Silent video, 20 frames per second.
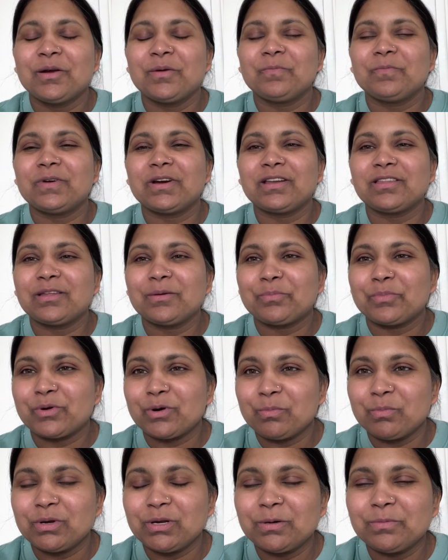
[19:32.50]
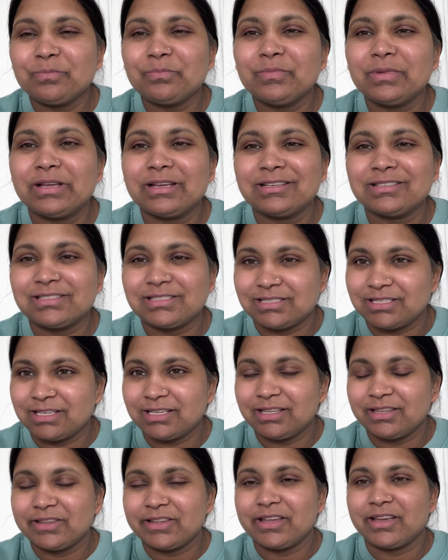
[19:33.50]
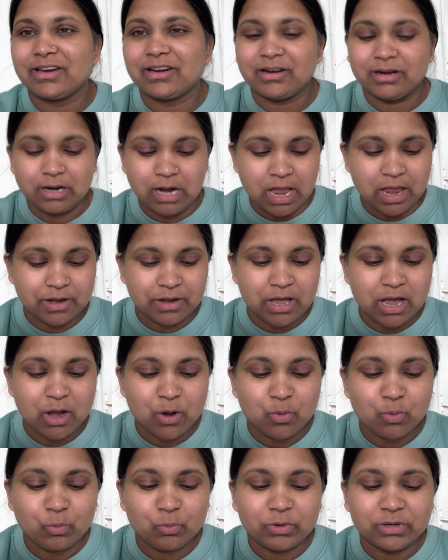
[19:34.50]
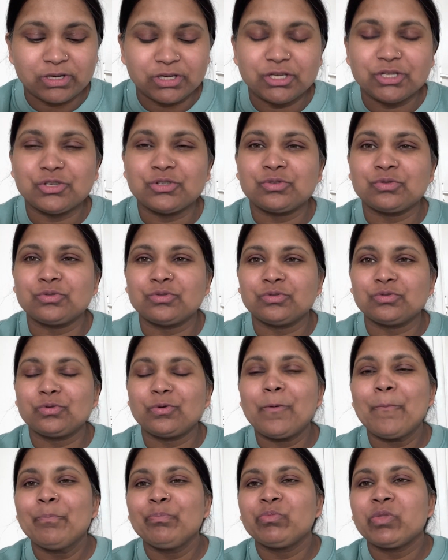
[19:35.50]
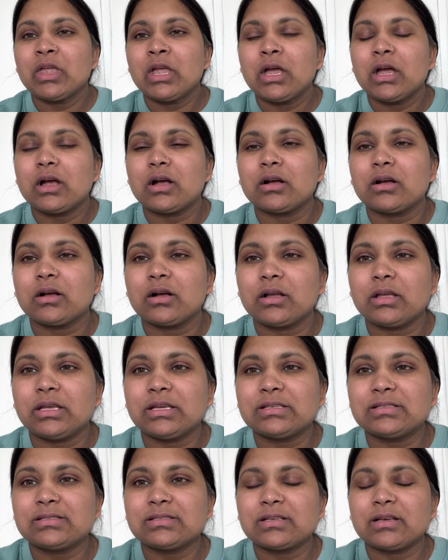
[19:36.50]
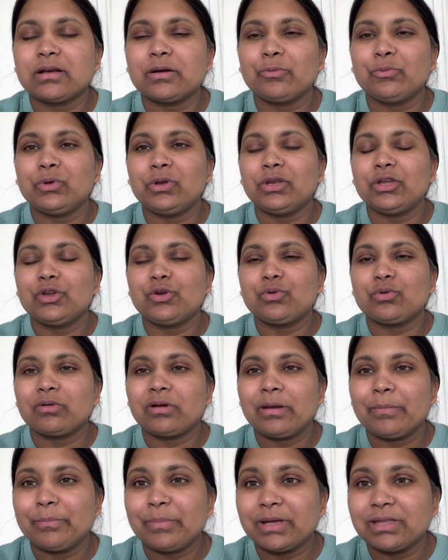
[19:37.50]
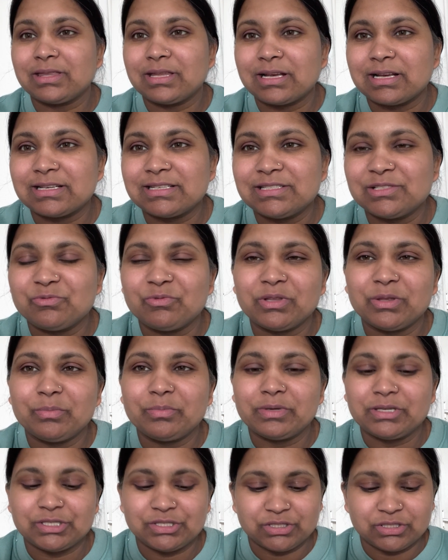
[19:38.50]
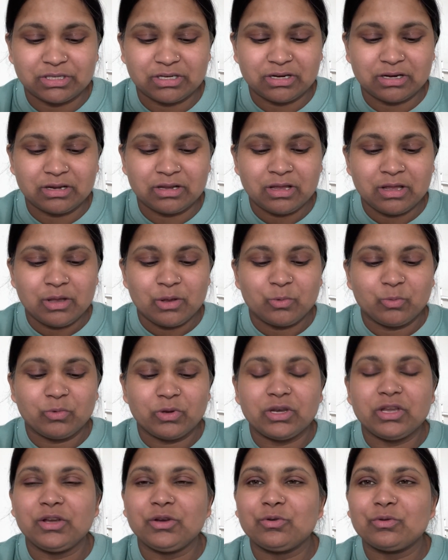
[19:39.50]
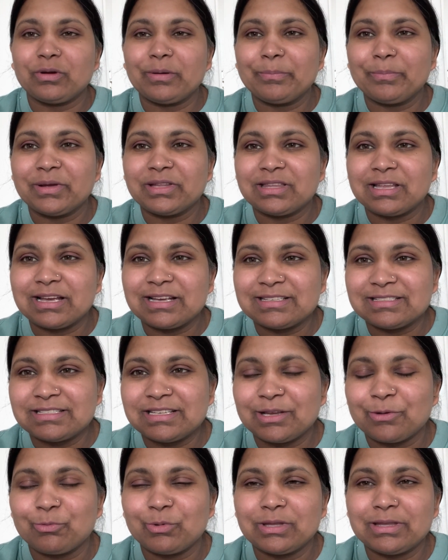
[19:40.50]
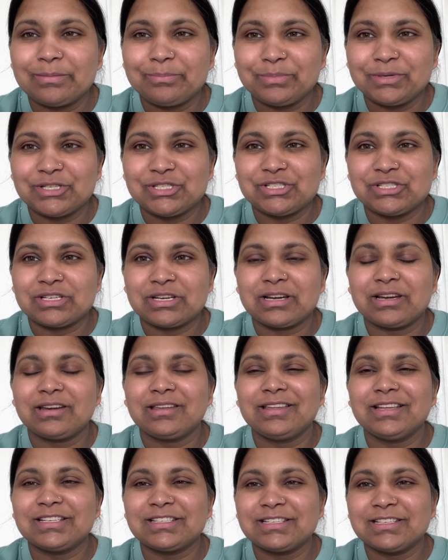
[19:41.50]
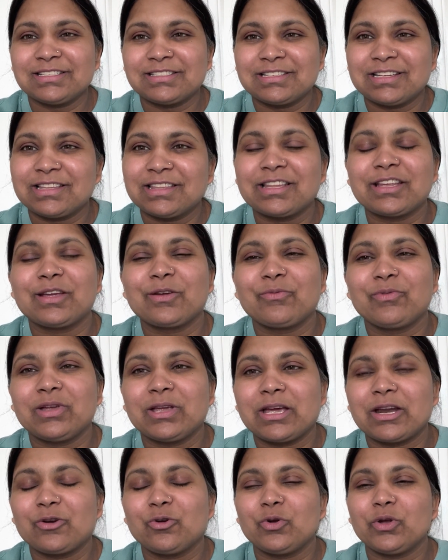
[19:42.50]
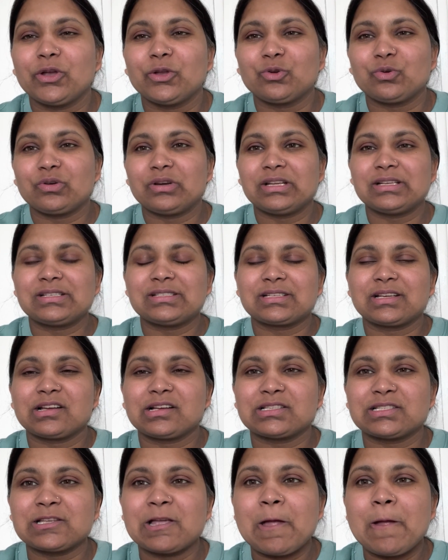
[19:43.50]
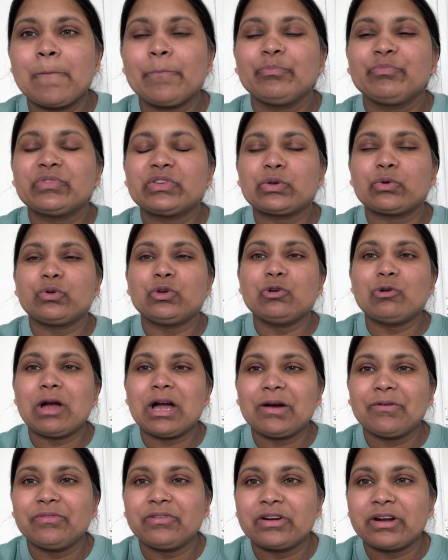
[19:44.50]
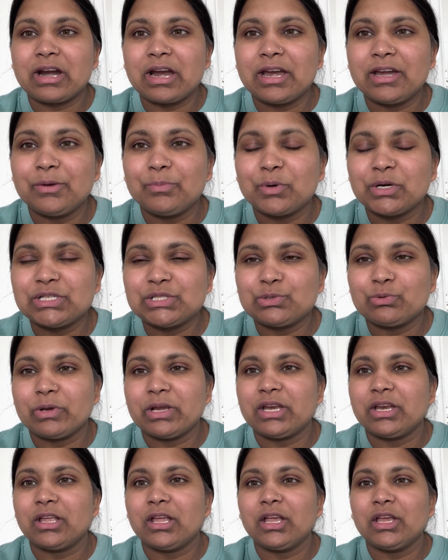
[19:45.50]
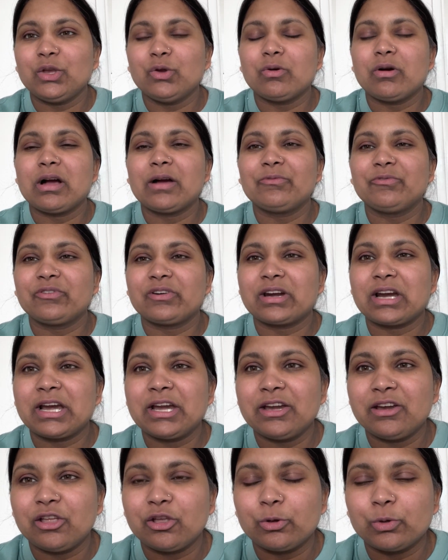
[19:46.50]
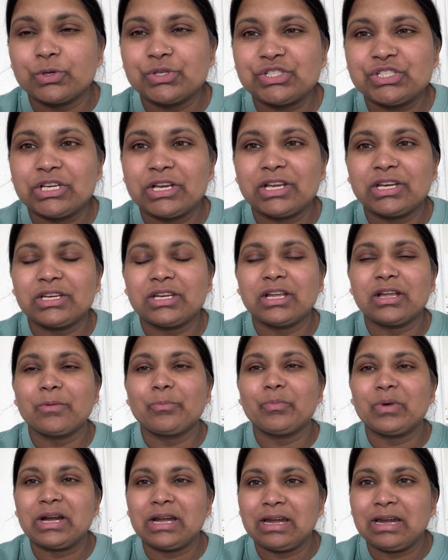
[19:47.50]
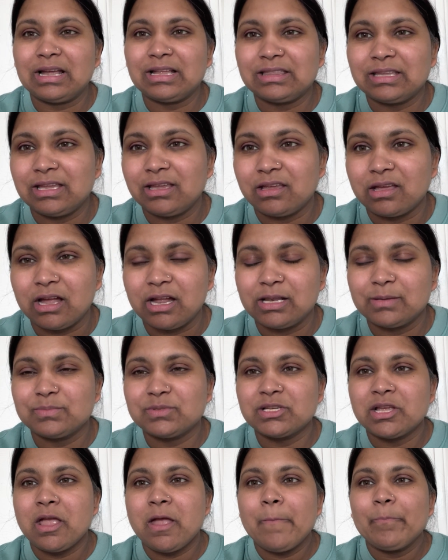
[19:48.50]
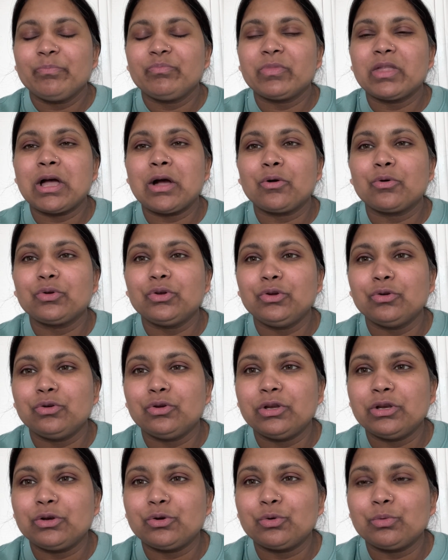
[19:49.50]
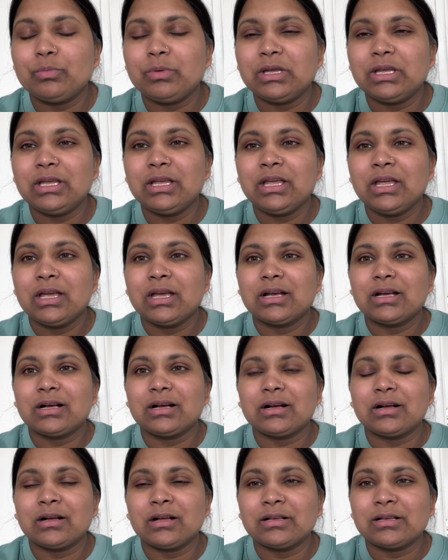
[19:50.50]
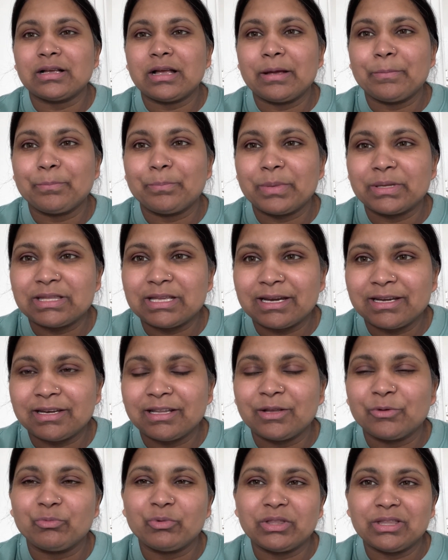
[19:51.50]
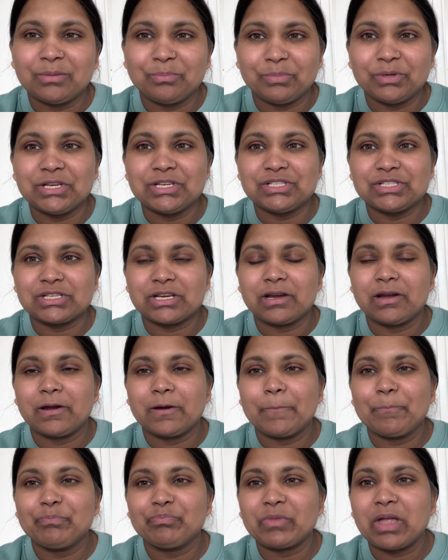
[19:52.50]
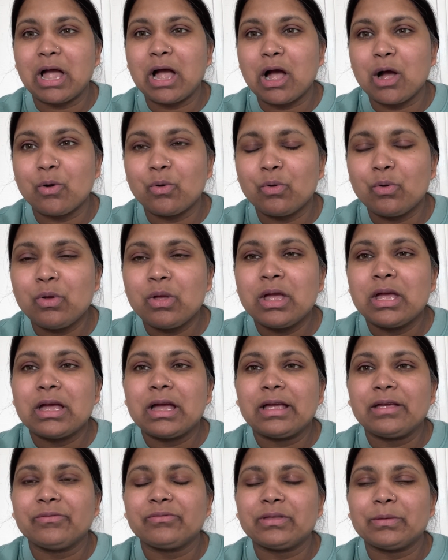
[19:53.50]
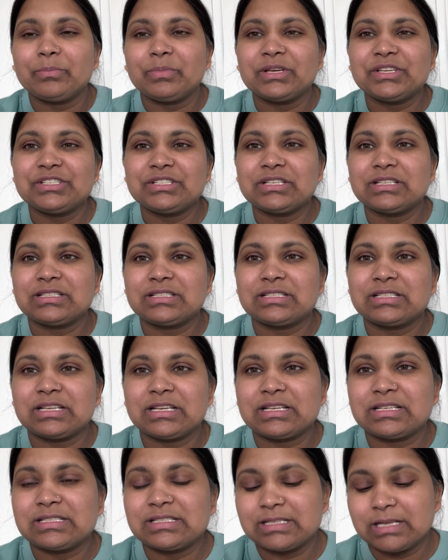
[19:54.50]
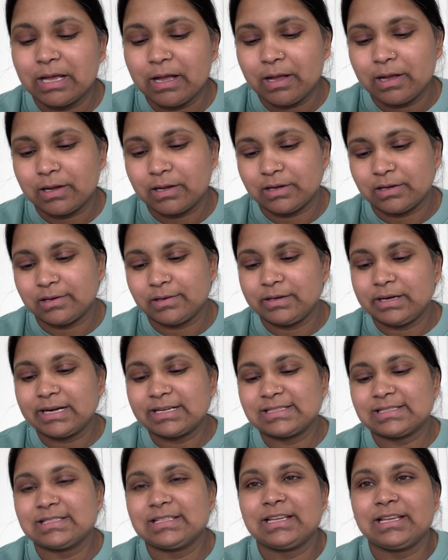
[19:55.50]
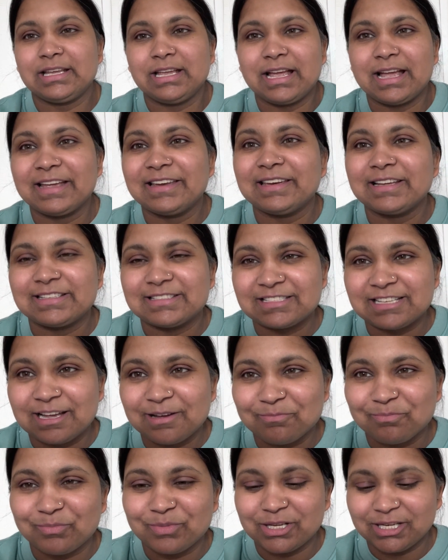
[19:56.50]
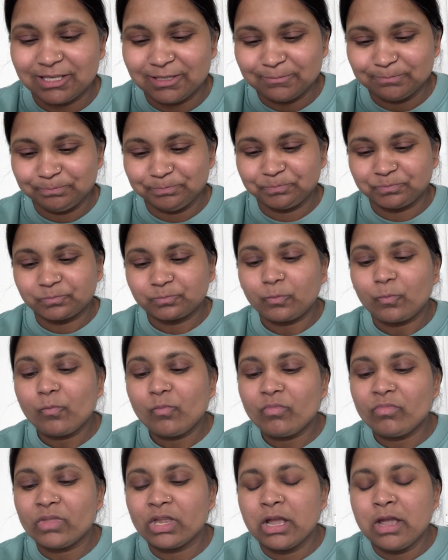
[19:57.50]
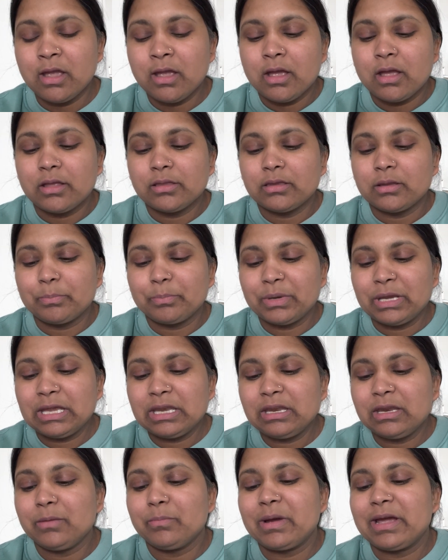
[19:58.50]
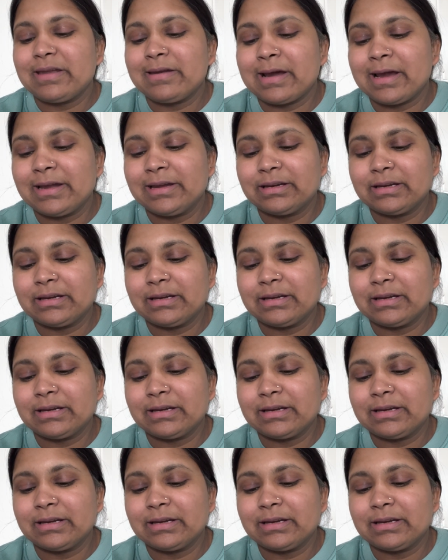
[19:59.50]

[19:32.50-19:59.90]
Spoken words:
but the problem is still there. Now we need to do is we need to empathize with patient. we need to empathizing with the patient. This is the thing we are going to discuss. So you have tried persuading, you have tried negotiating, but nothing helps. Now you need to be empathetic with the patient. How? If the patient says, let's say an example, the pain in my right